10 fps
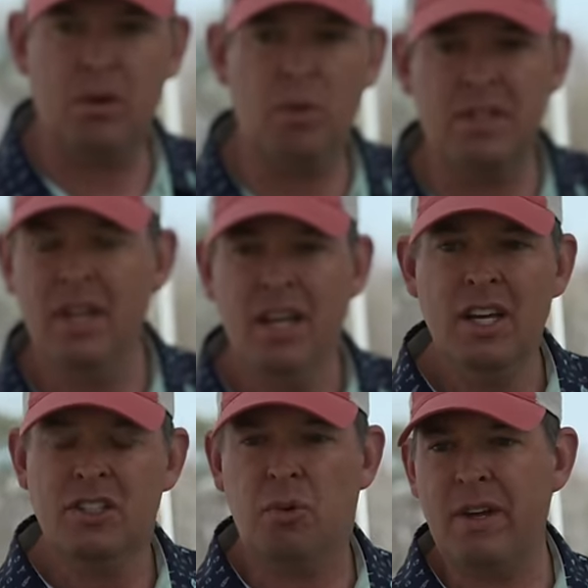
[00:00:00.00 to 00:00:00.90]
and a
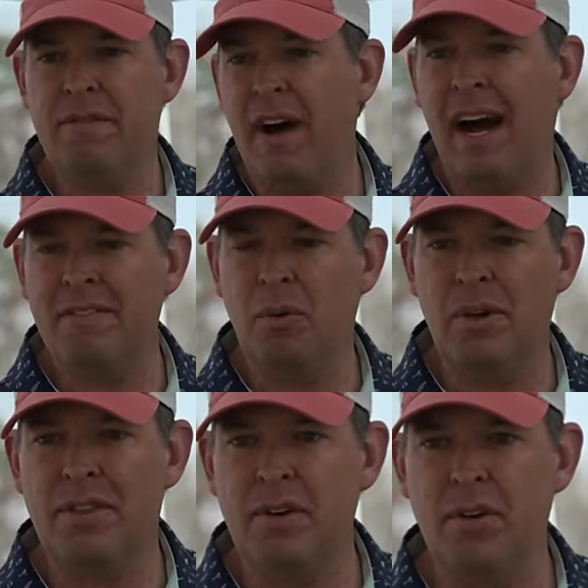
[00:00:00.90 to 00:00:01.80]
125 to
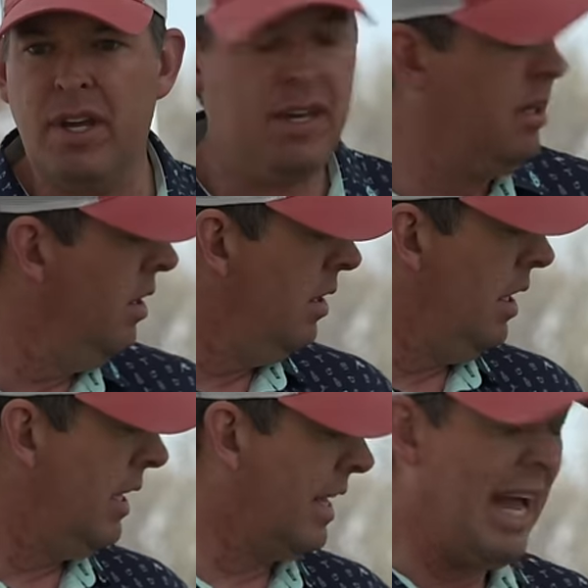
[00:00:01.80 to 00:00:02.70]
130
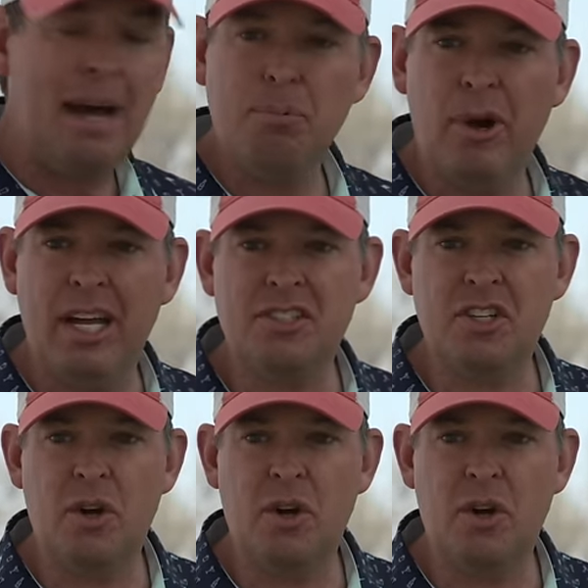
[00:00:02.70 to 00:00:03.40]
uh, gap wedge. Mm -hmm. So